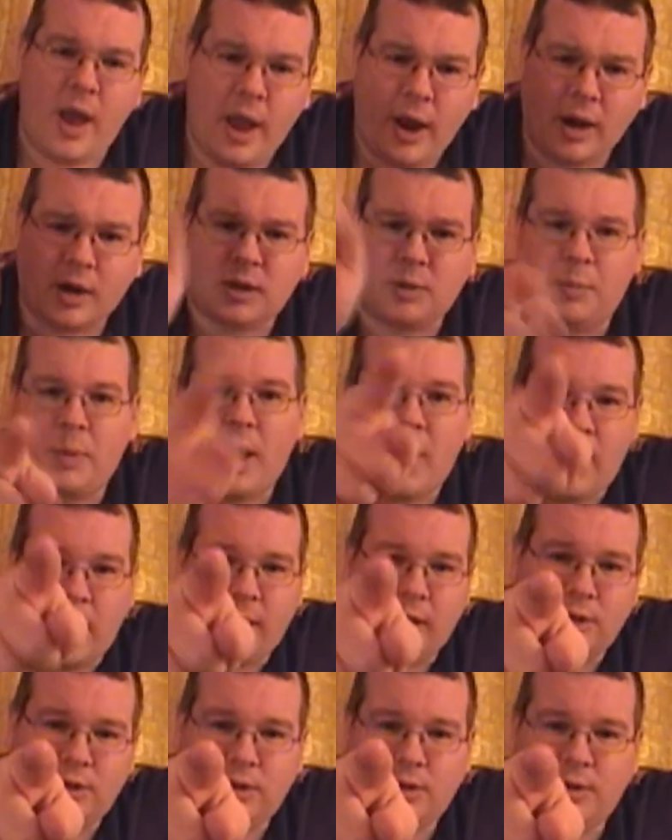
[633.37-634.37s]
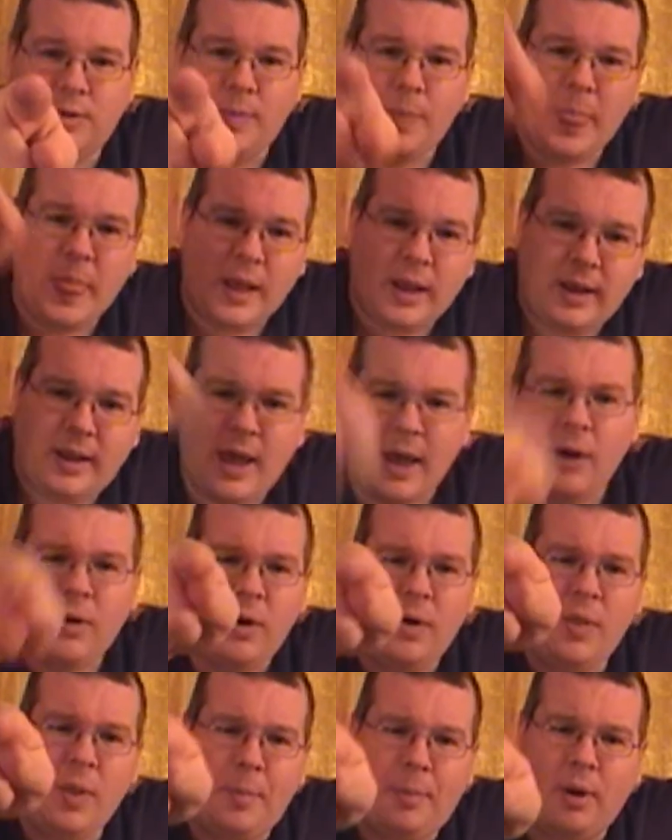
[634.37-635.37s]
Xbox, Get
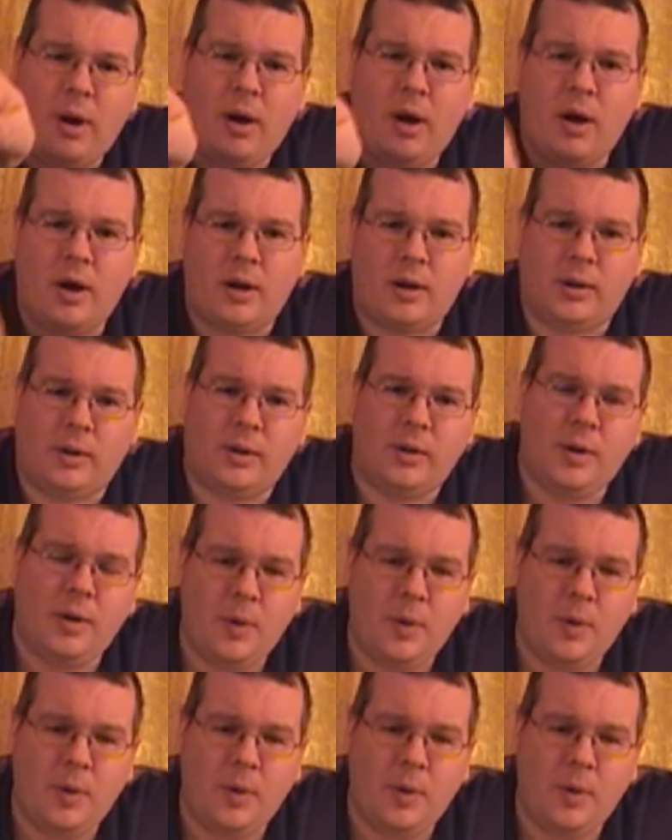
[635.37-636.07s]
on the ball!